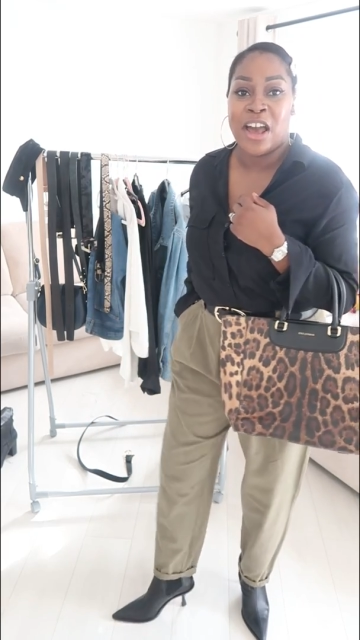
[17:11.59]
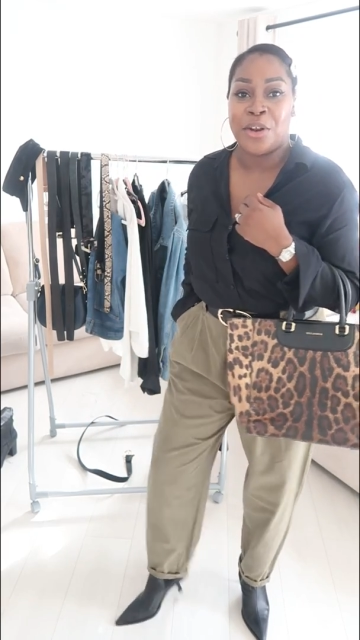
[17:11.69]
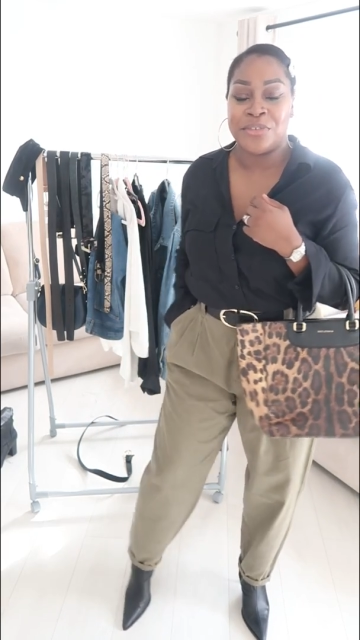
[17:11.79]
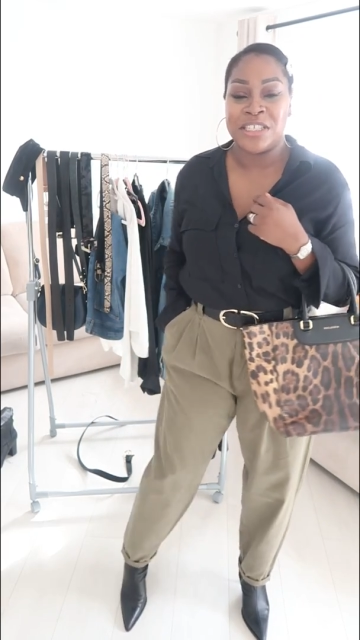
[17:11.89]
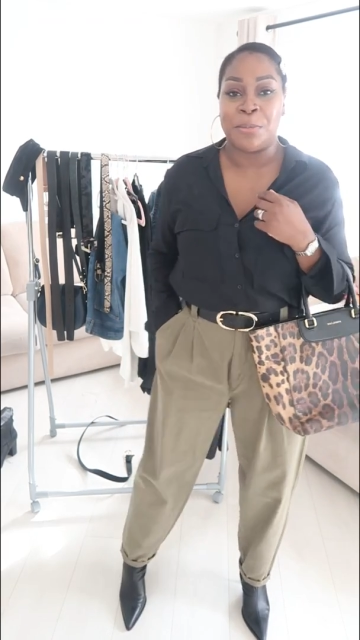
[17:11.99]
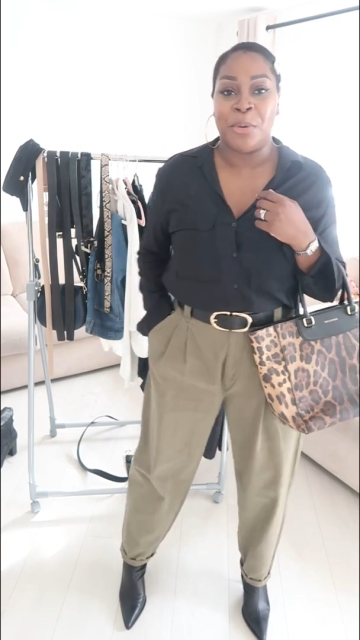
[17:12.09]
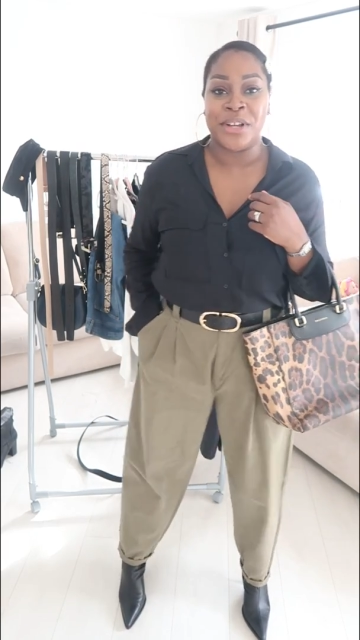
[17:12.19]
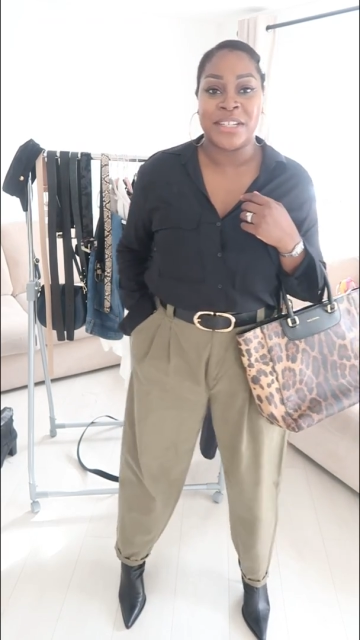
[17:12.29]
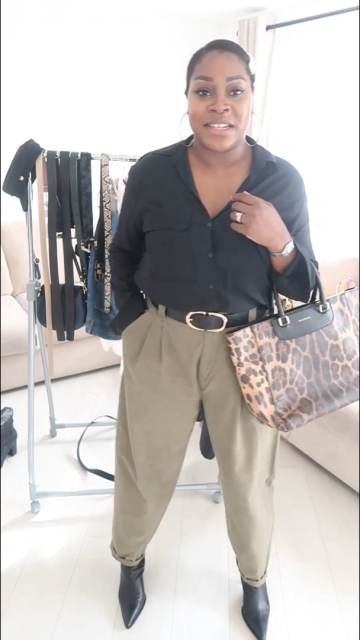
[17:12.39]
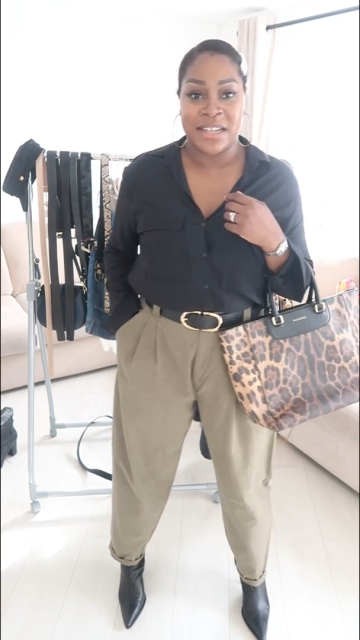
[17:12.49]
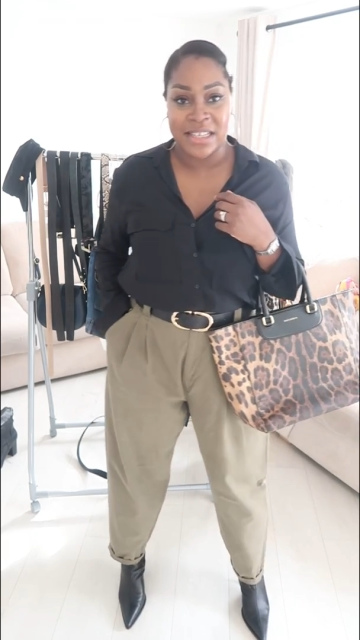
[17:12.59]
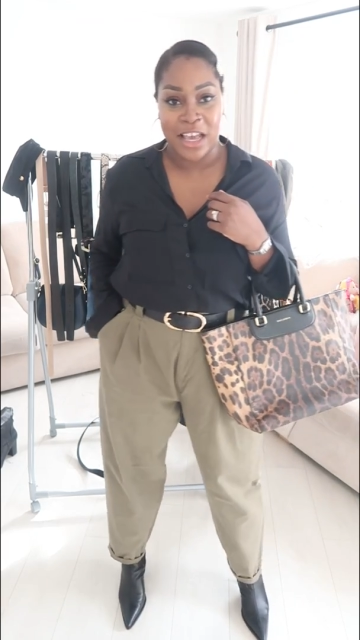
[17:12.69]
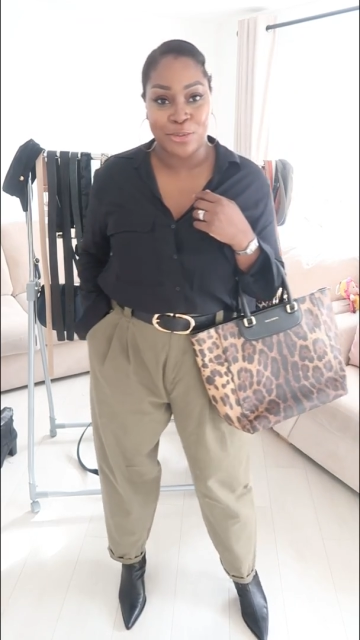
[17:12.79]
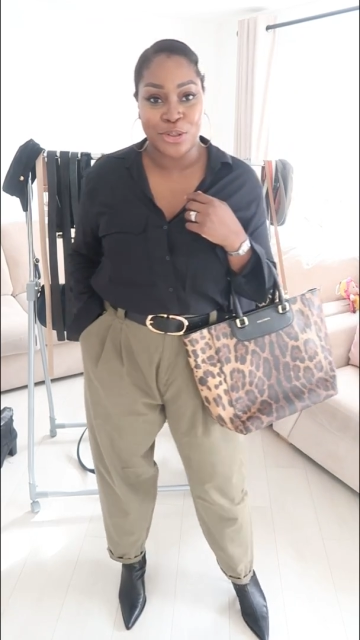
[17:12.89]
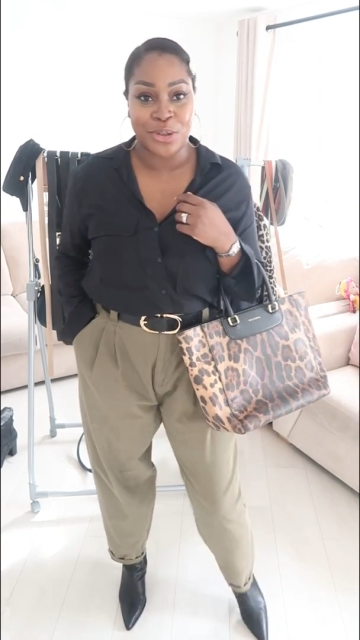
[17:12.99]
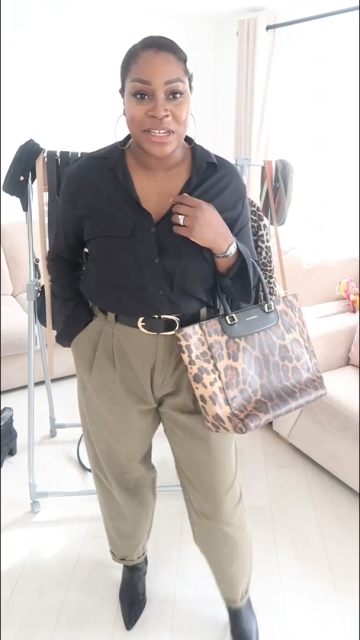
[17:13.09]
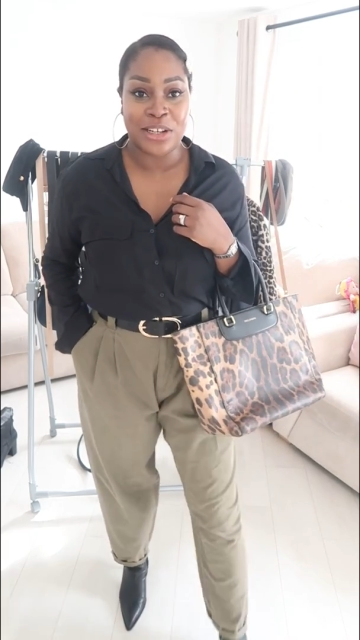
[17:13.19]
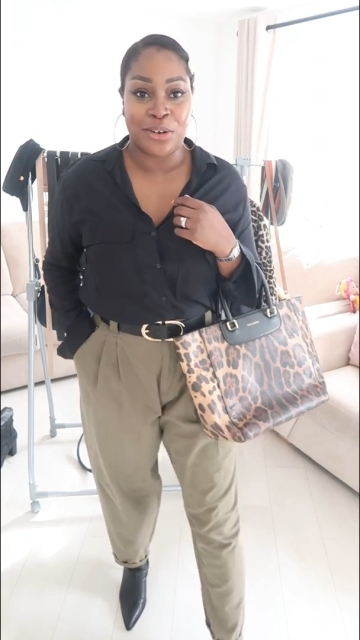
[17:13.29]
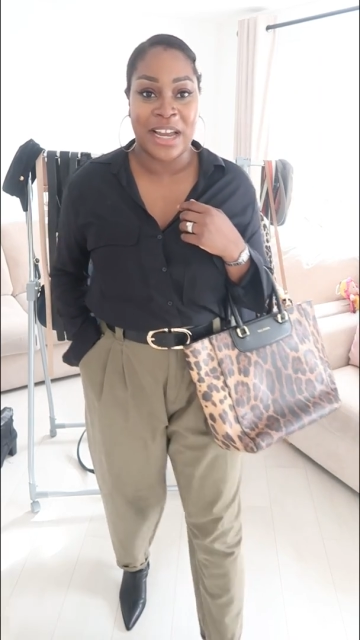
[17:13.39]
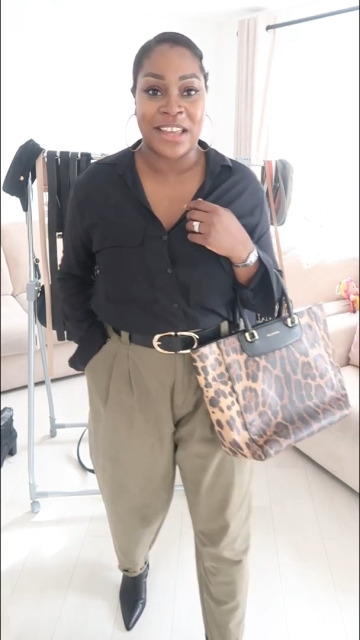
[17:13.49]
and obviously the pointedness helps to
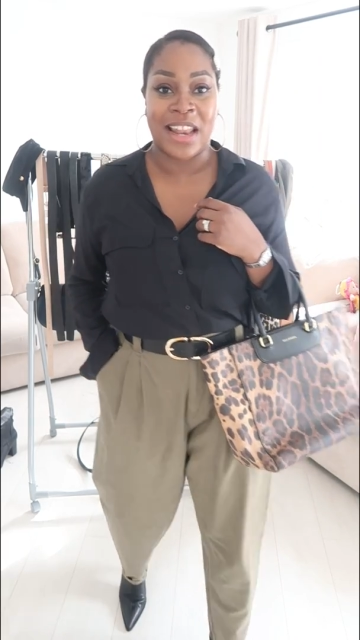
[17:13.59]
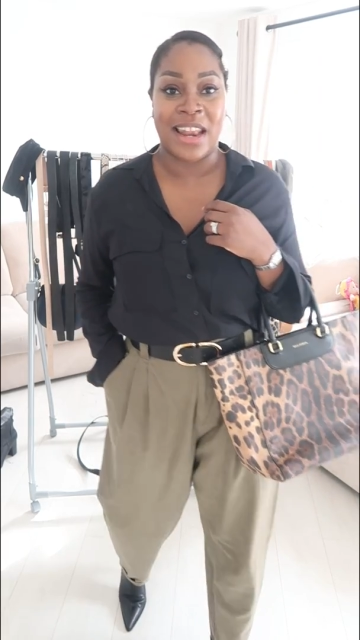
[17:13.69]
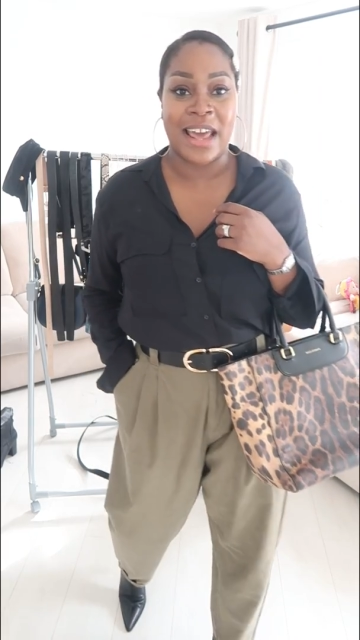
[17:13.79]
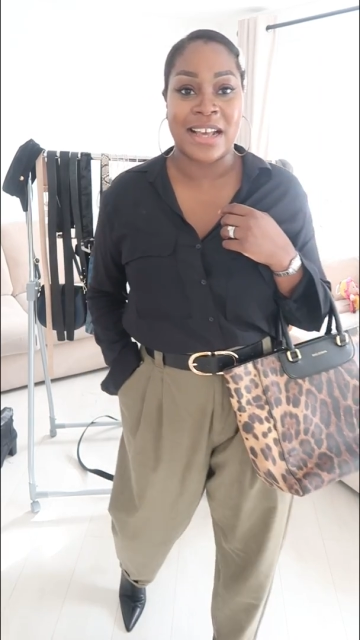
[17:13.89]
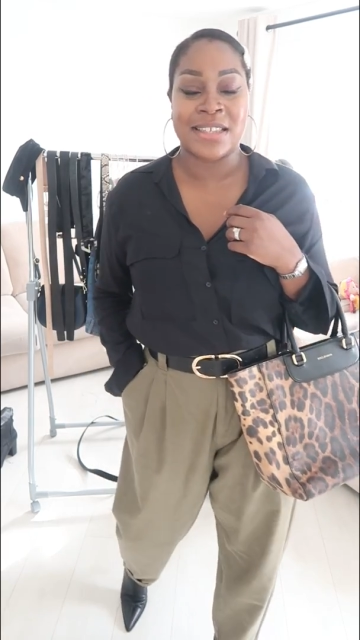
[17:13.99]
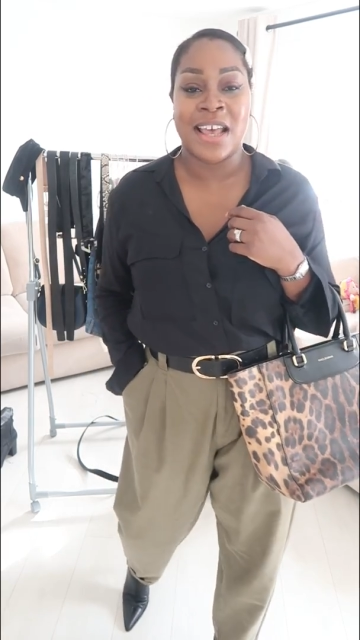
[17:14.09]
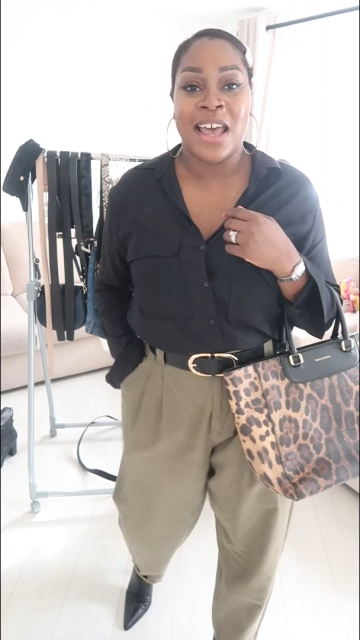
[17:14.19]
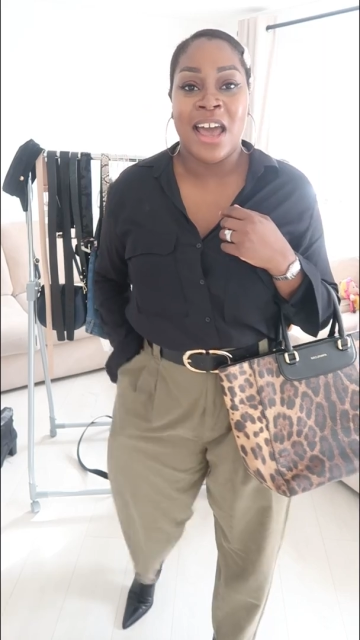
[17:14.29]
elongate the legs,